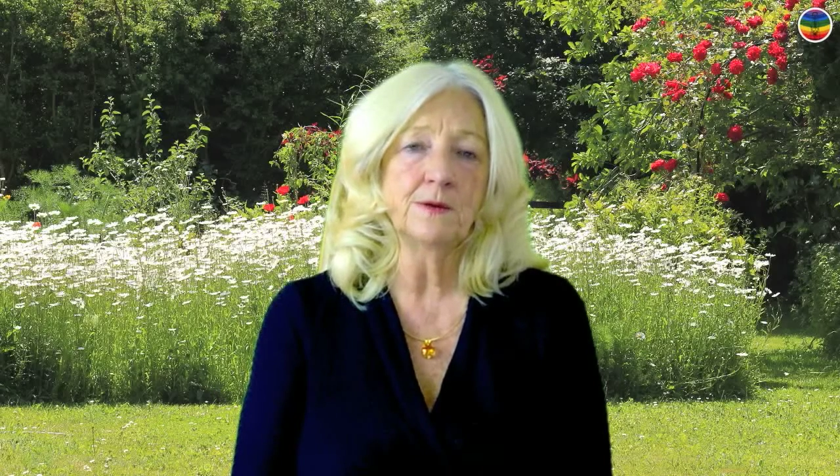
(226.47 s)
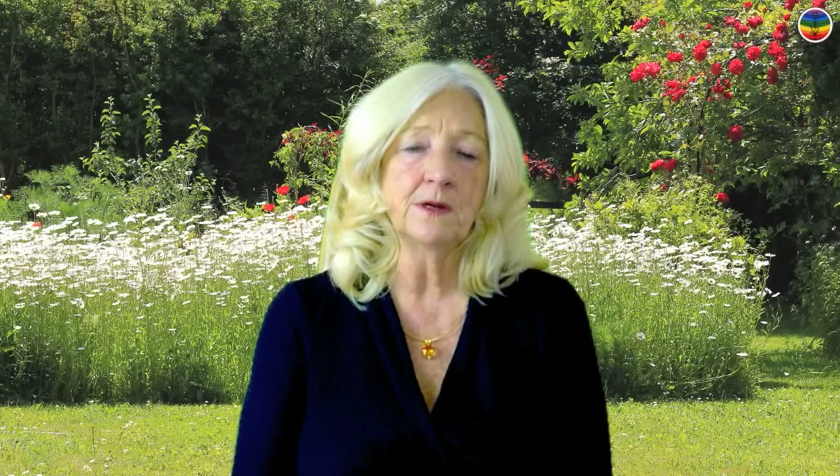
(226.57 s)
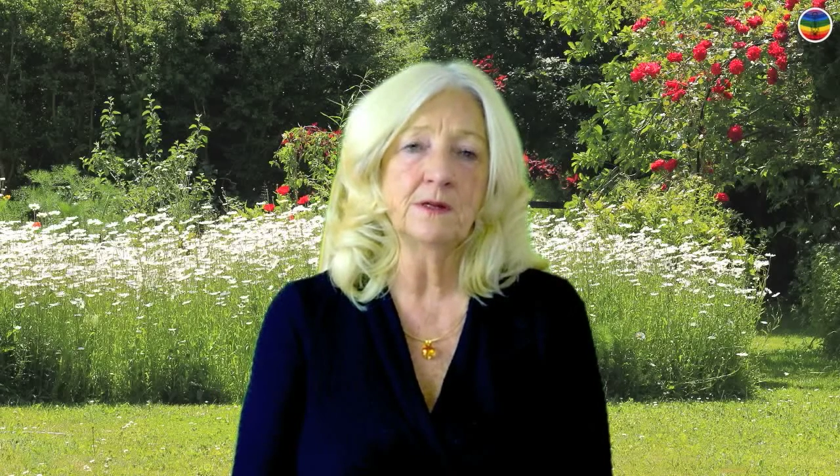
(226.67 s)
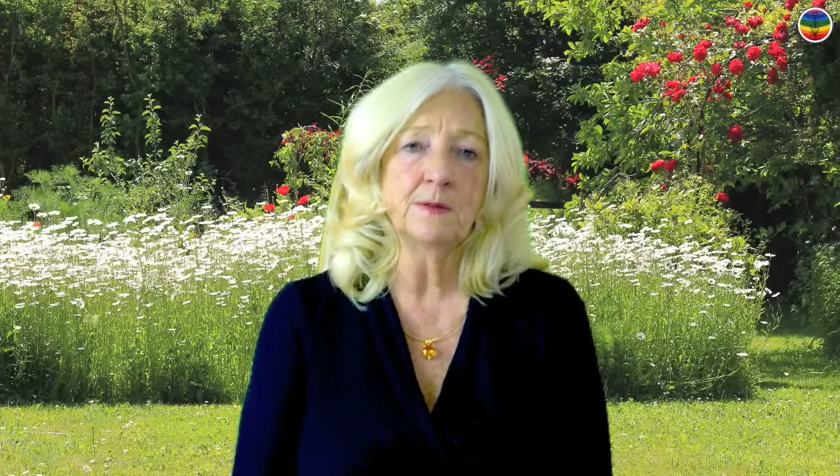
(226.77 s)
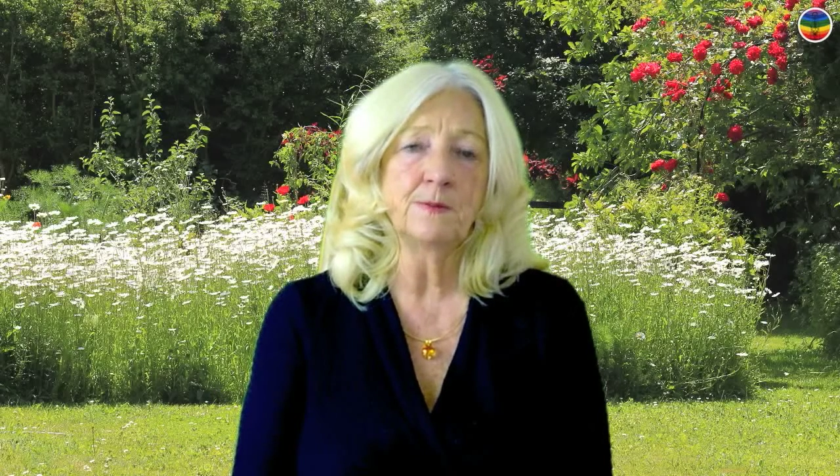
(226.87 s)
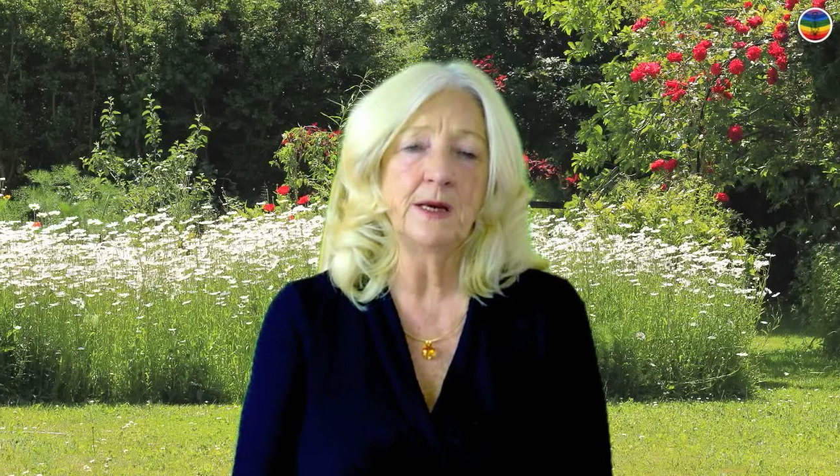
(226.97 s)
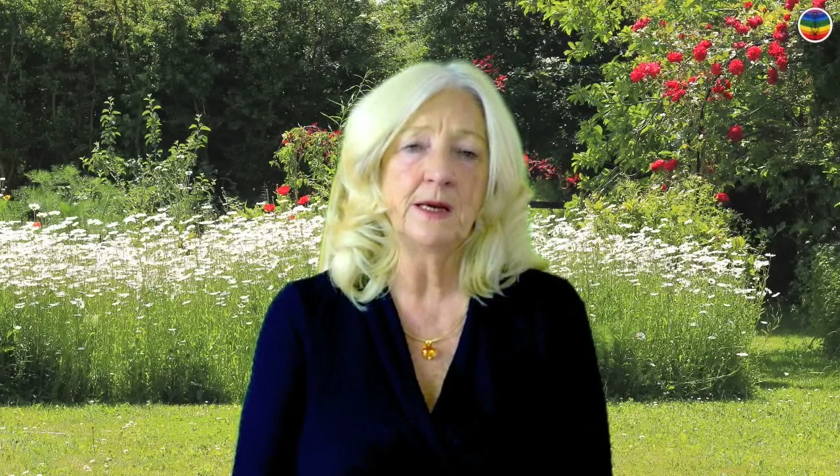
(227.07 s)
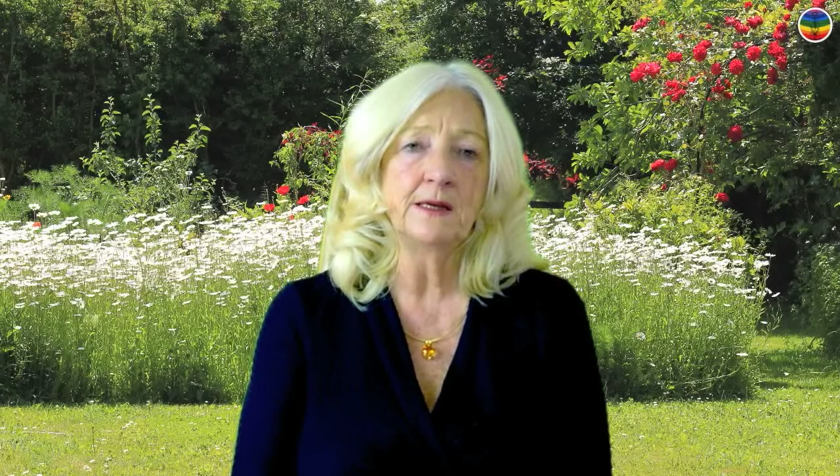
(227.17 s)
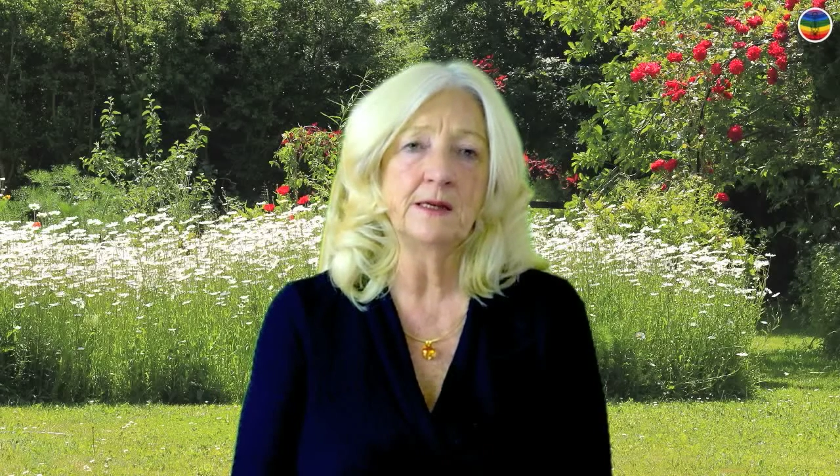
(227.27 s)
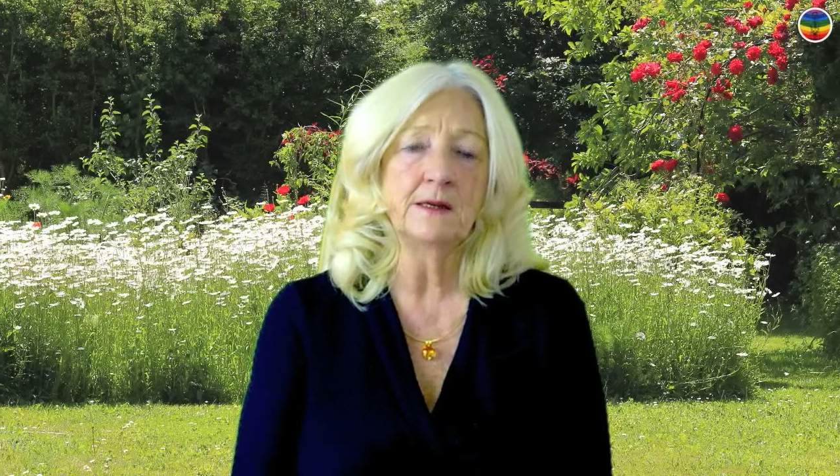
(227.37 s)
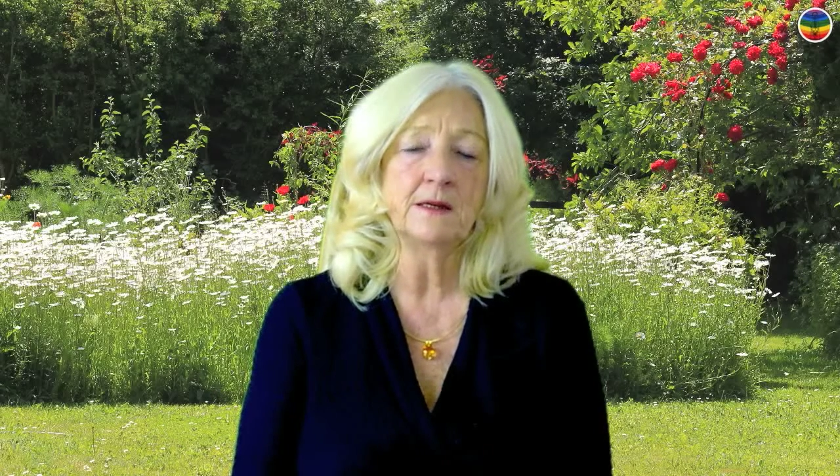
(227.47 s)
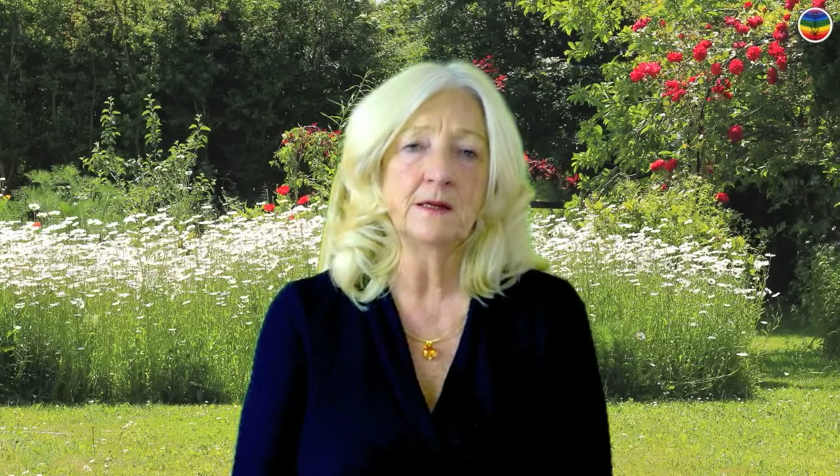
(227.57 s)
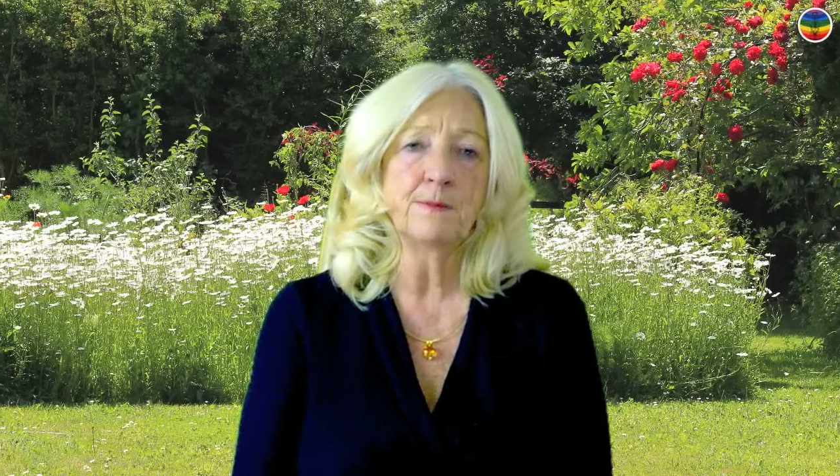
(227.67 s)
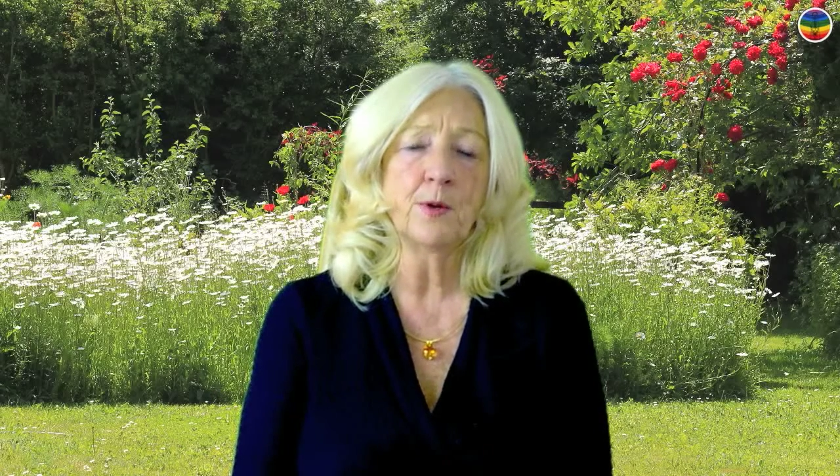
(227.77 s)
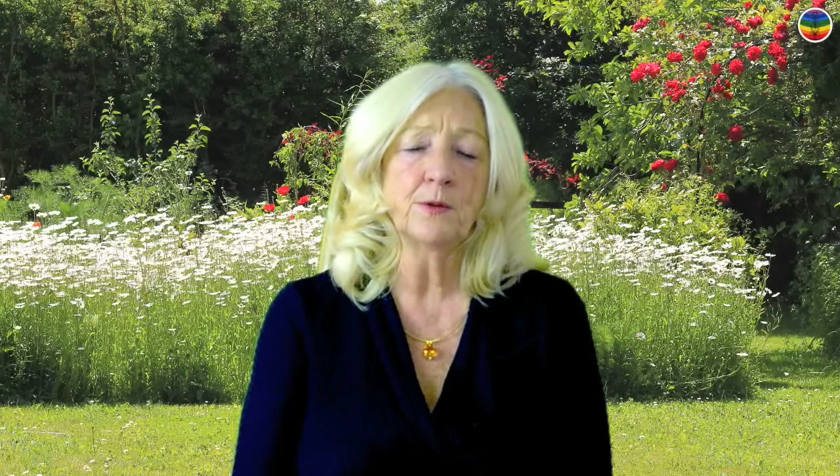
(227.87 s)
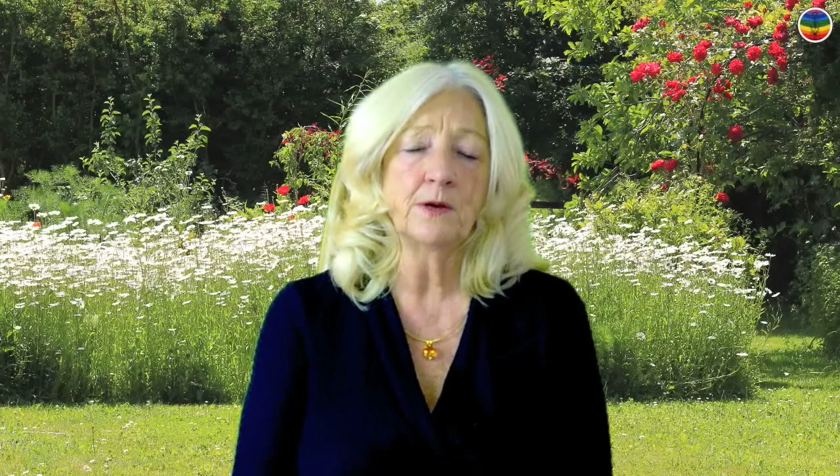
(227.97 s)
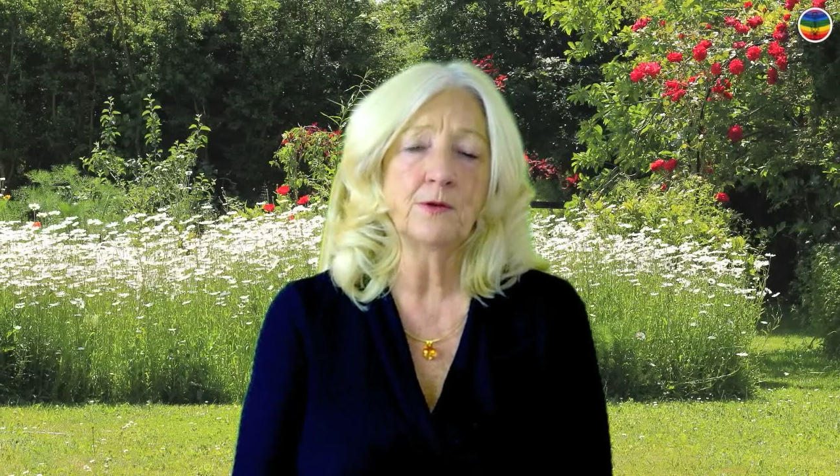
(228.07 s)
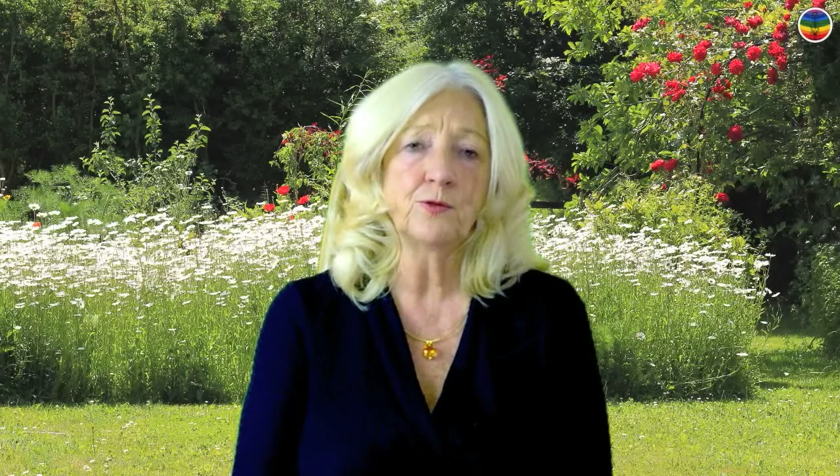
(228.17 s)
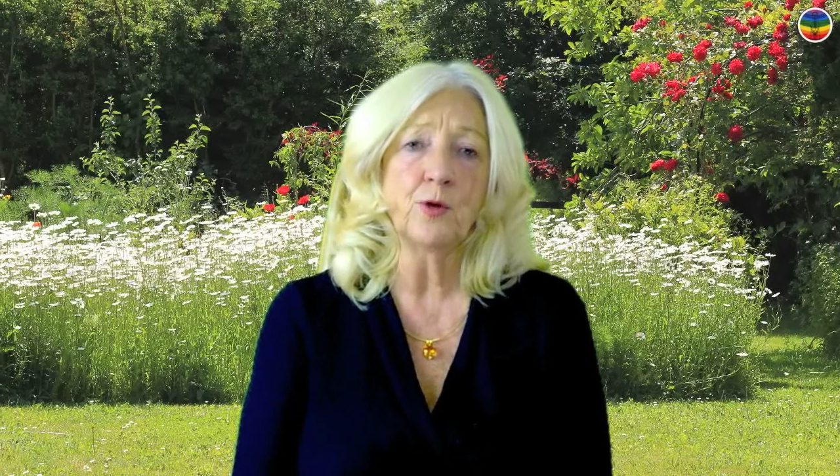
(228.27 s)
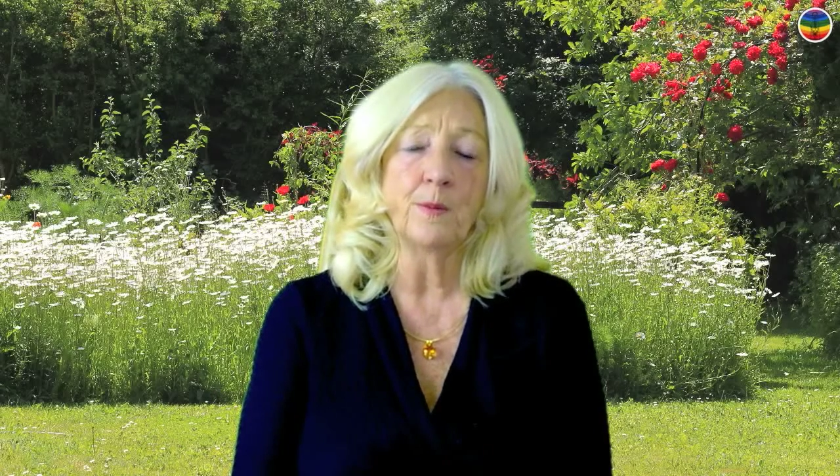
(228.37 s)
has depleted
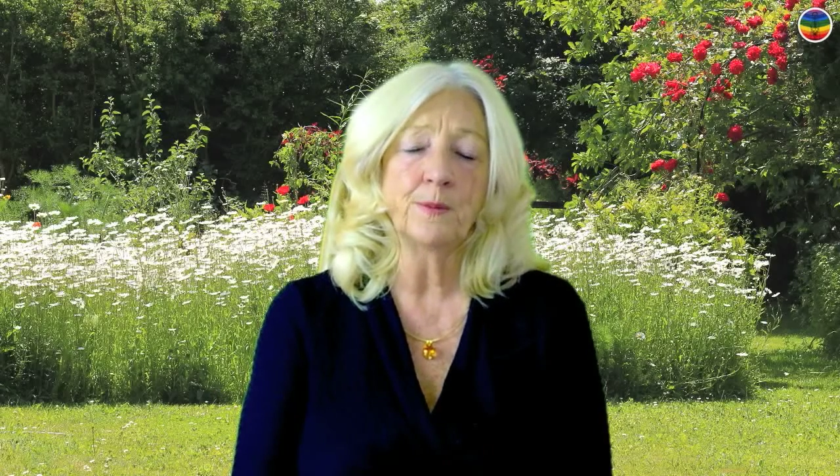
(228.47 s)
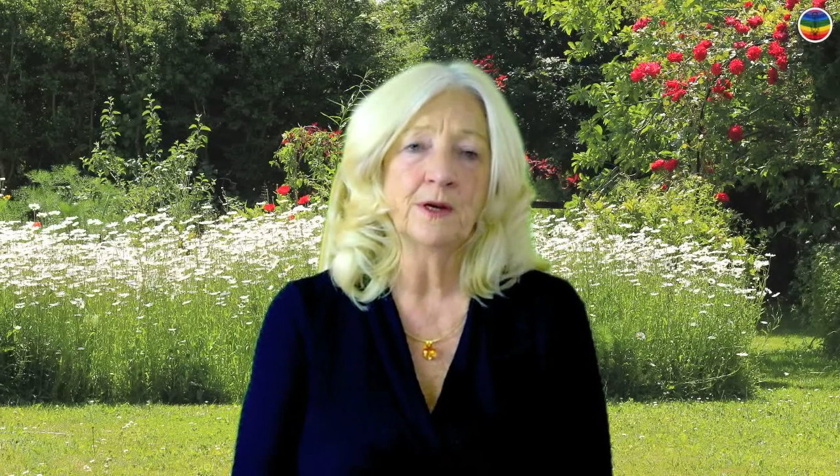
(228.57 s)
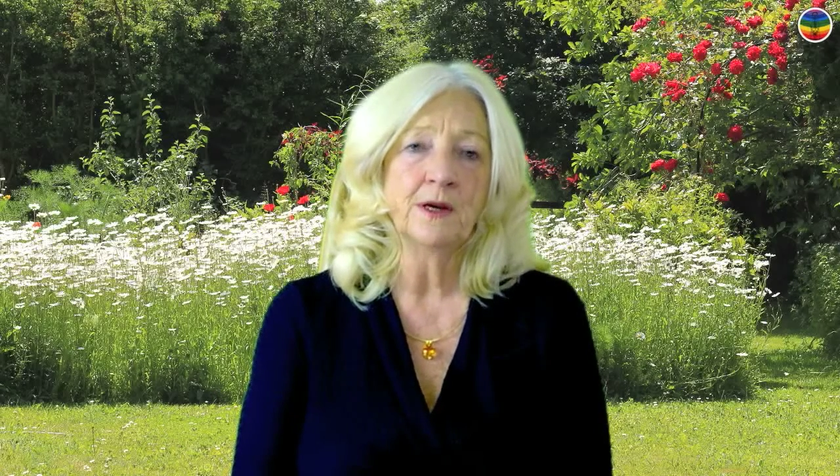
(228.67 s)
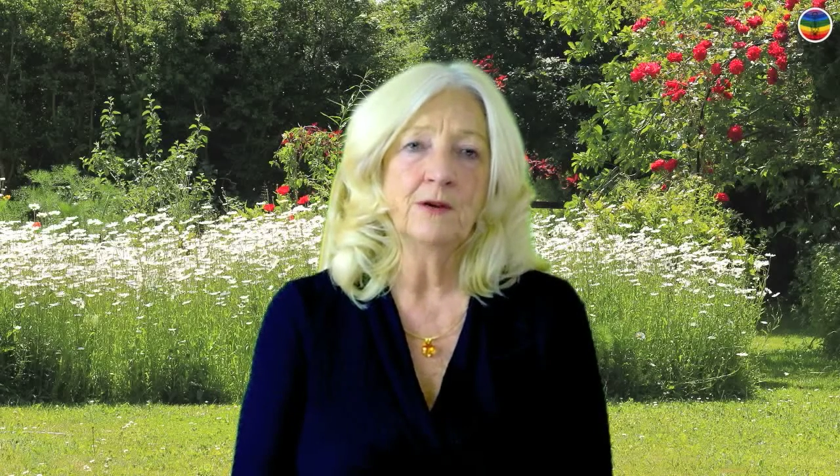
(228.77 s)
and dropped